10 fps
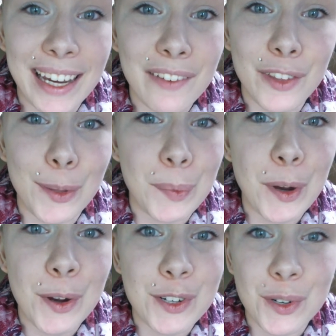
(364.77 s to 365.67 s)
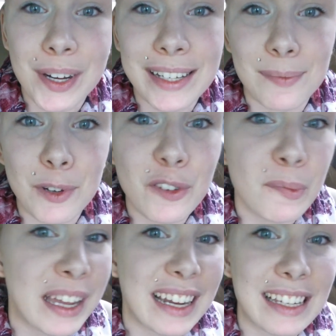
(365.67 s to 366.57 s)
And even the pro-choice
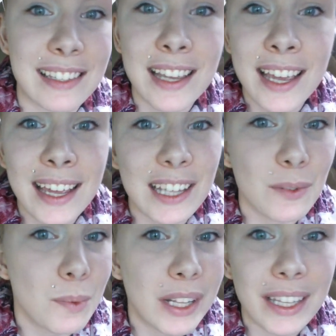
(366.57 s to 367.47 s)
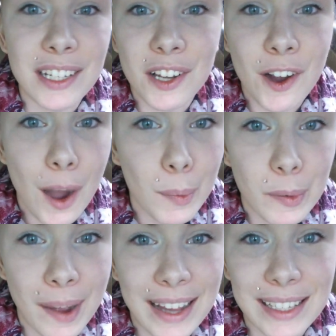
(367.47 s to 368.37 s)
movement is is willing to
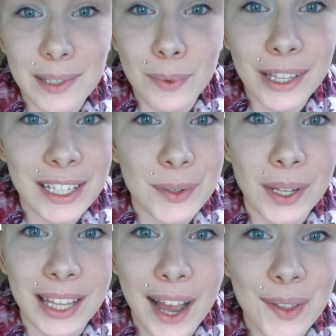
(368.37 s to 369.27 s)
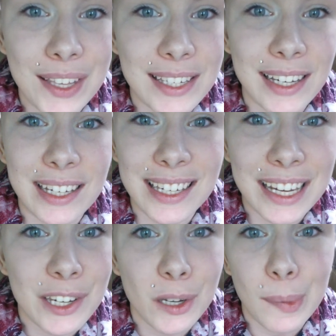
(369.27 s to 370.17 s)
compromise, is willing to allow this to
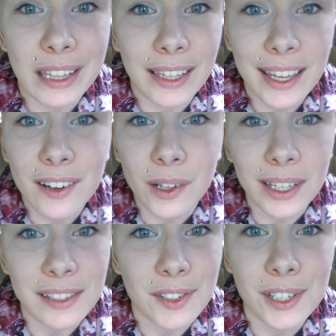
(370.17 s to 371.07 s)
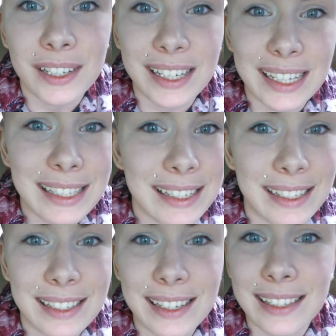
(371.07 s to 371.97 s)
continue to be legal in certain
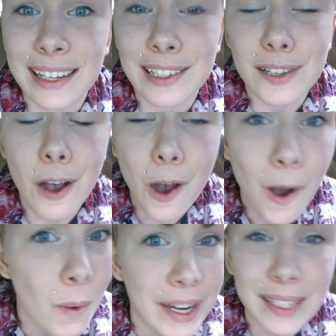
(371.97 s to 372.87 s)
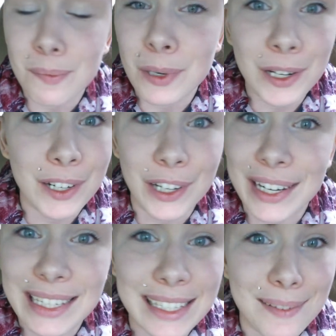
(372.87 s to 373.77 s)
instances. And it's always murder.
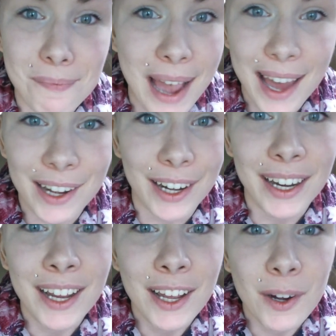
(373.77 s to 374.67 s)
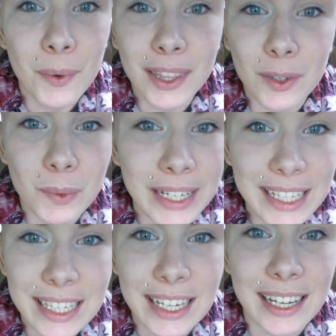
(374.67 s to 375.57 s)
It doesn't matter what the
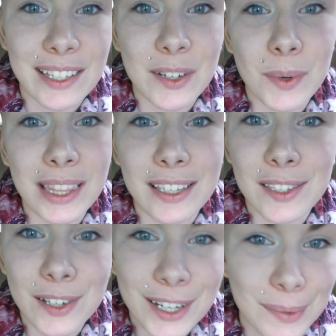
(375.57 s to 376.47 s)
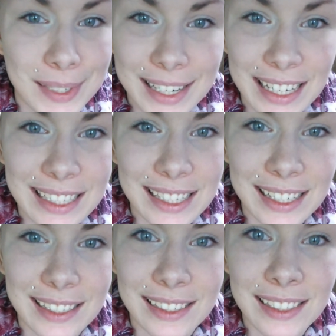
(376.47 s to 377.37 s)
reason is or what the circumstance
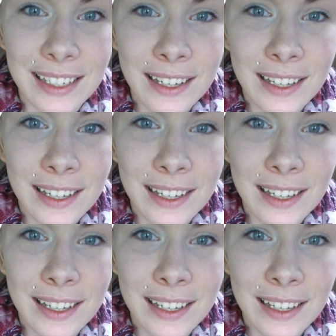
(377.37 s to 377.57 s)
is.